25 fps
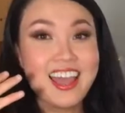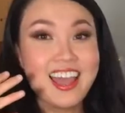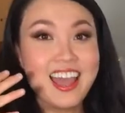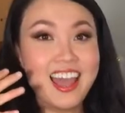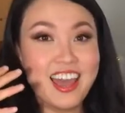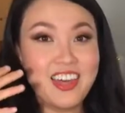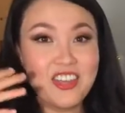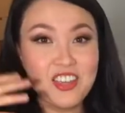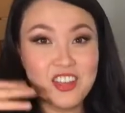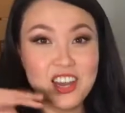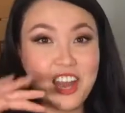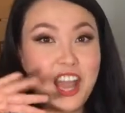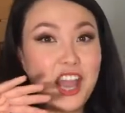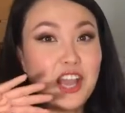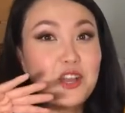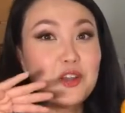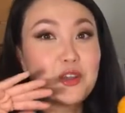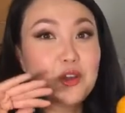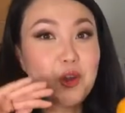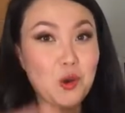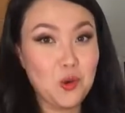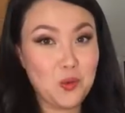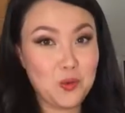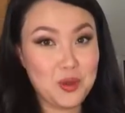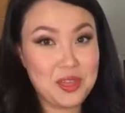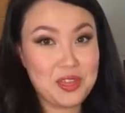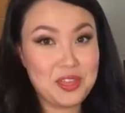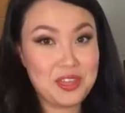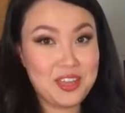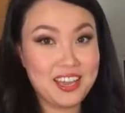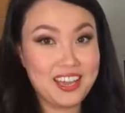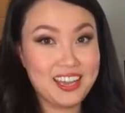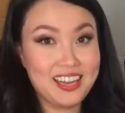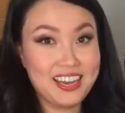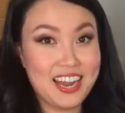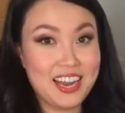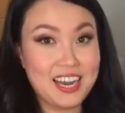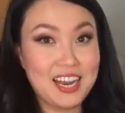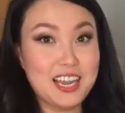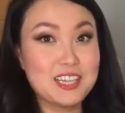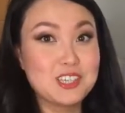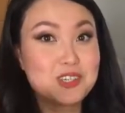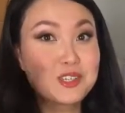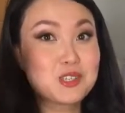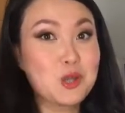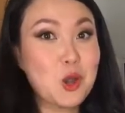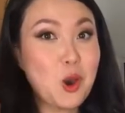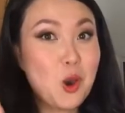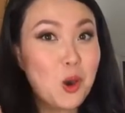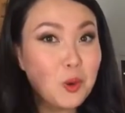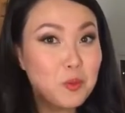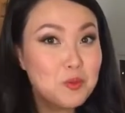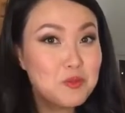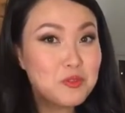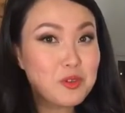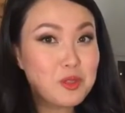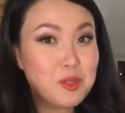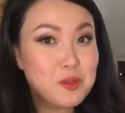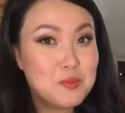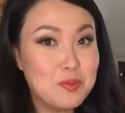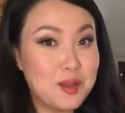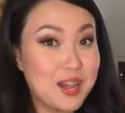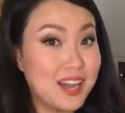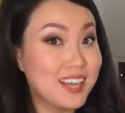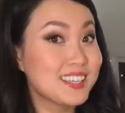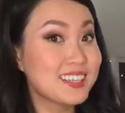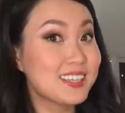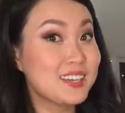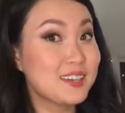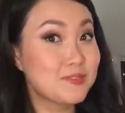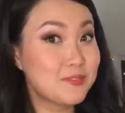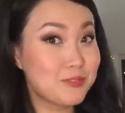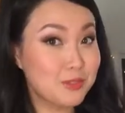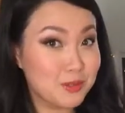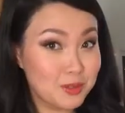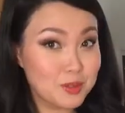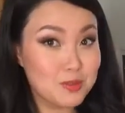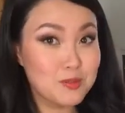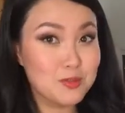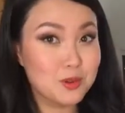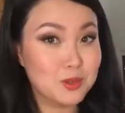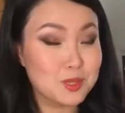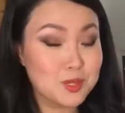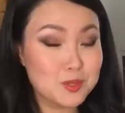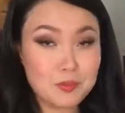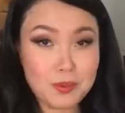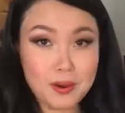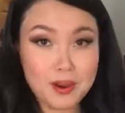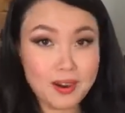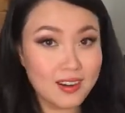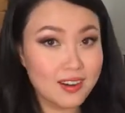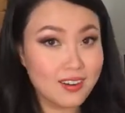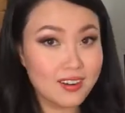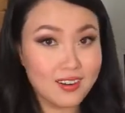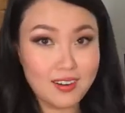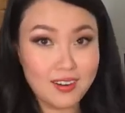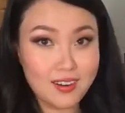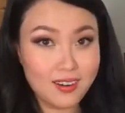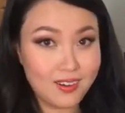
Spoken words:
and then I go with it, and I just hope for the best, and for the most part,